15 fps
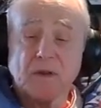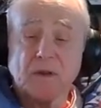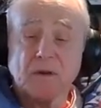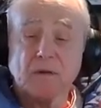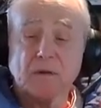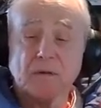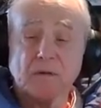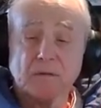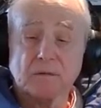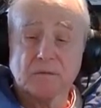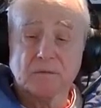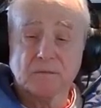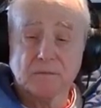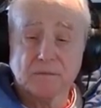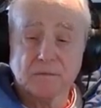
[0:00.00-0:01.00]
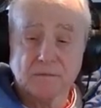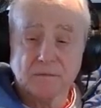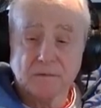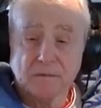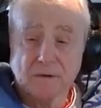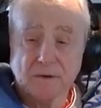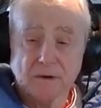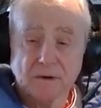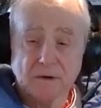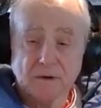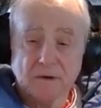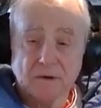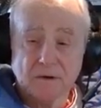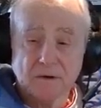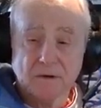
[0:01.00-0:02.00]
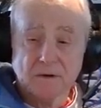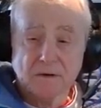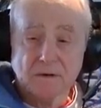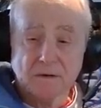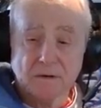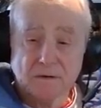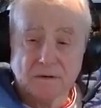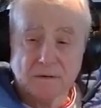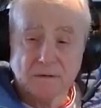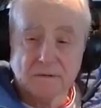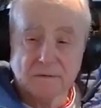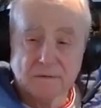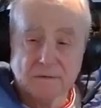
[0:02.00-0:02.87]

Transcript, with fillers: the her. Mm.